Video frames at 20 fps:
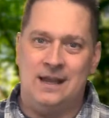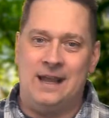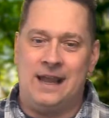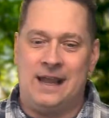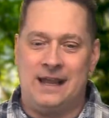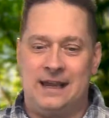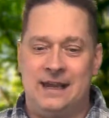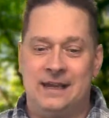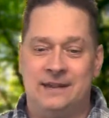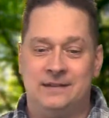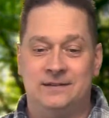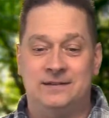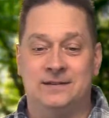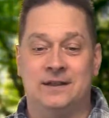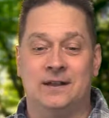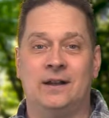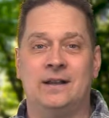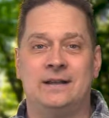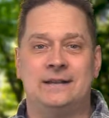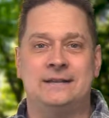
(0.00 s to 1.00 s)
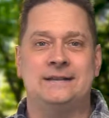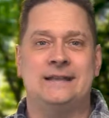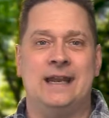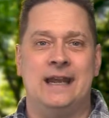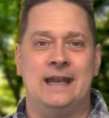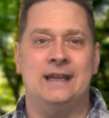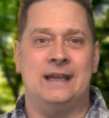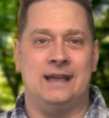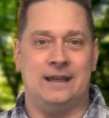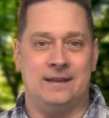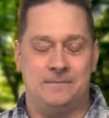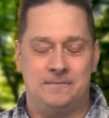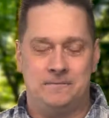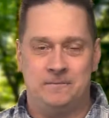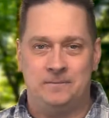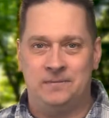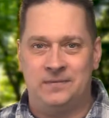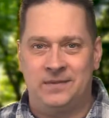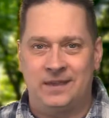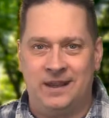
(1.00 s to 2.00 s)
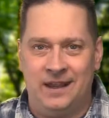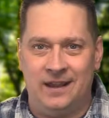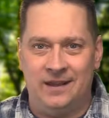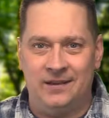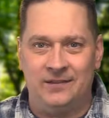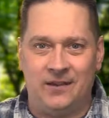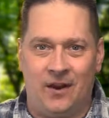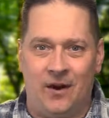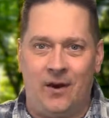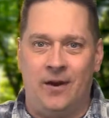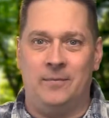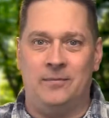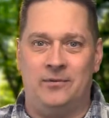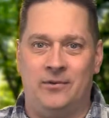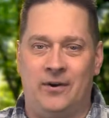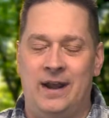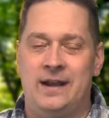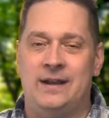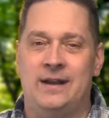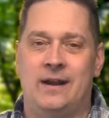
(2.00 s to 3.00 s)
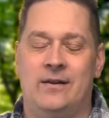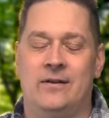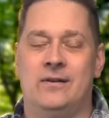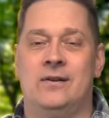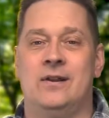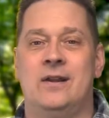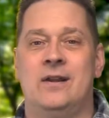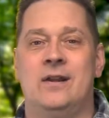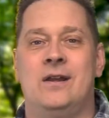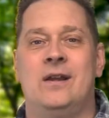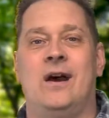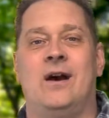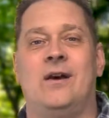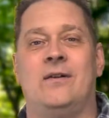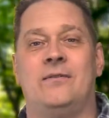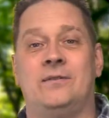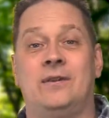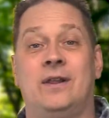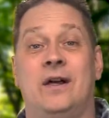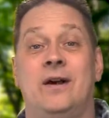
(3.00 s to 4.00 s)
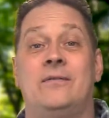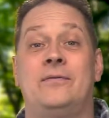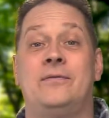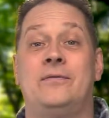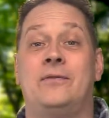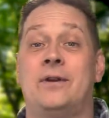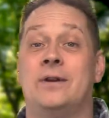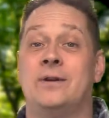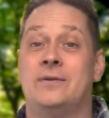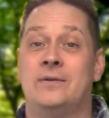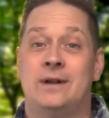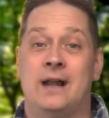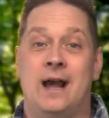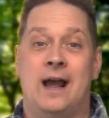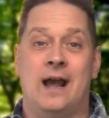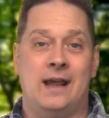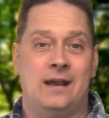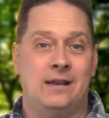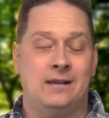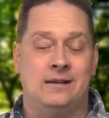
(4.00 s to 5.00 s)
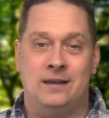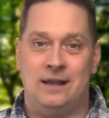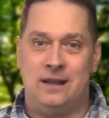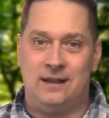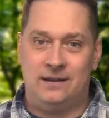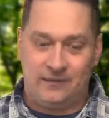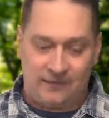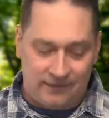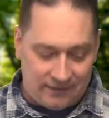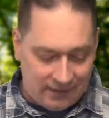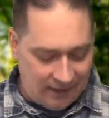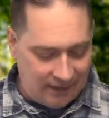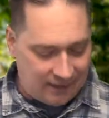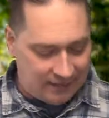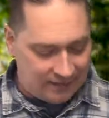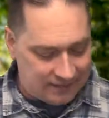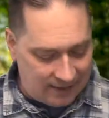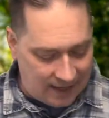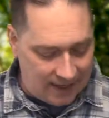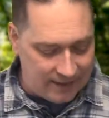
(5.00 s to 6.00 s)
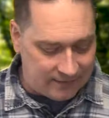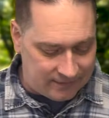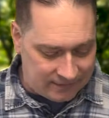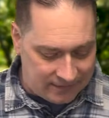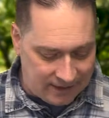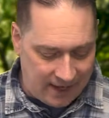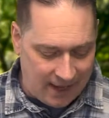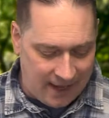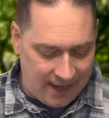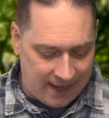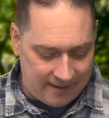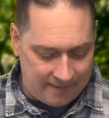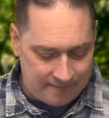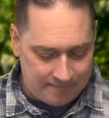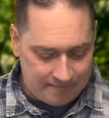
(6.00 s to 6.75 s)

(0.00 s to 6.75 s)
And He's still extending His arms right now of love for you and I he still extends today,